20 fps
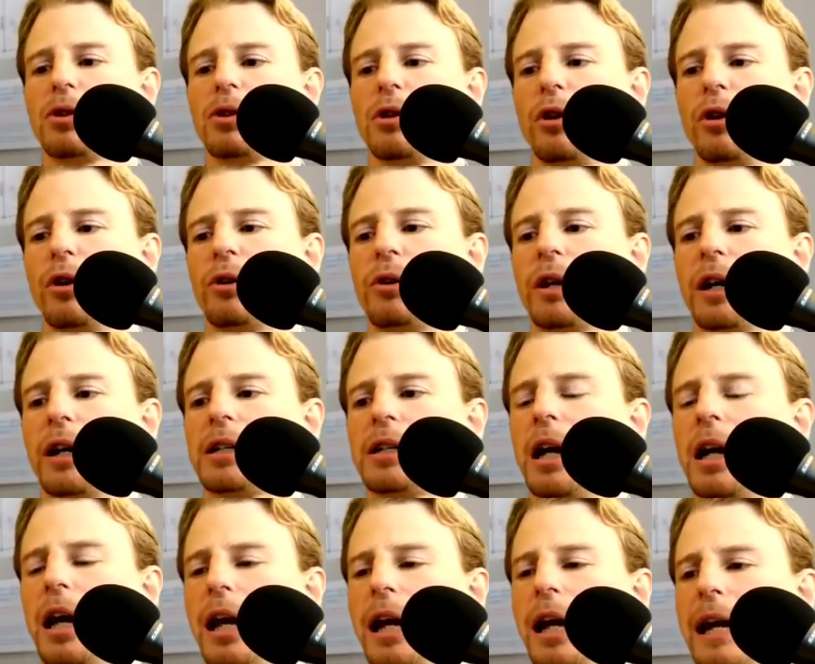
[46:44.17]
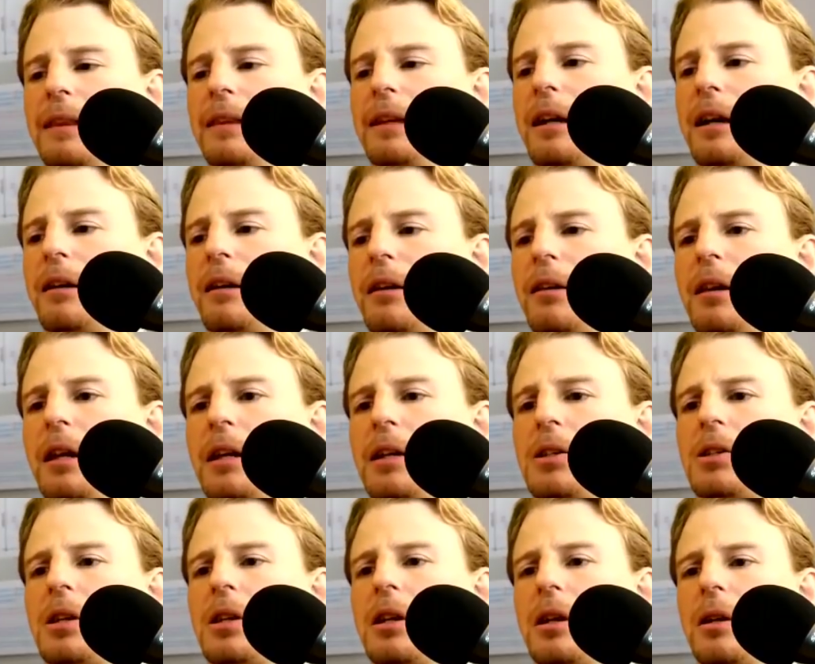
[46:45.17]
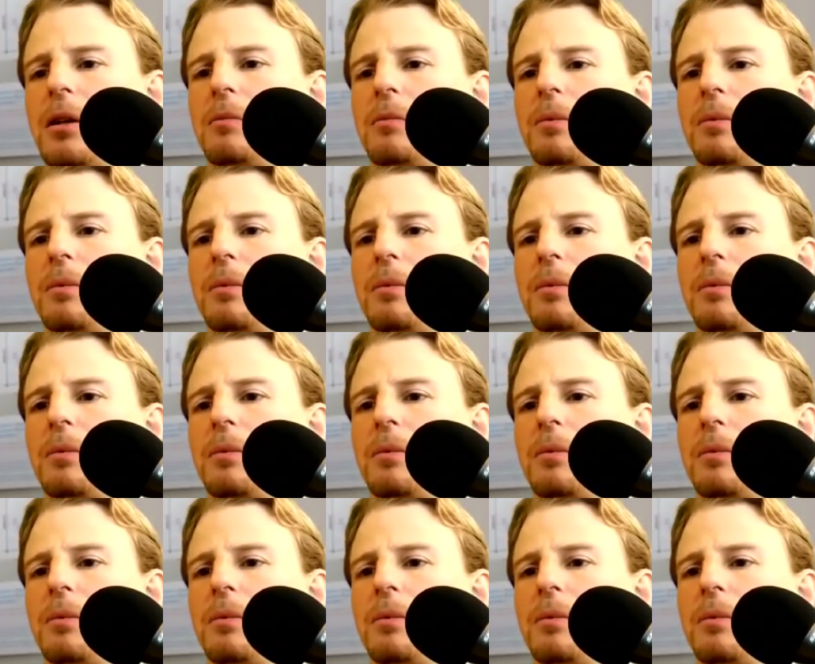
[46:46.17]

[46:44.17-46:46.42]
to learn that. And then other things, uh,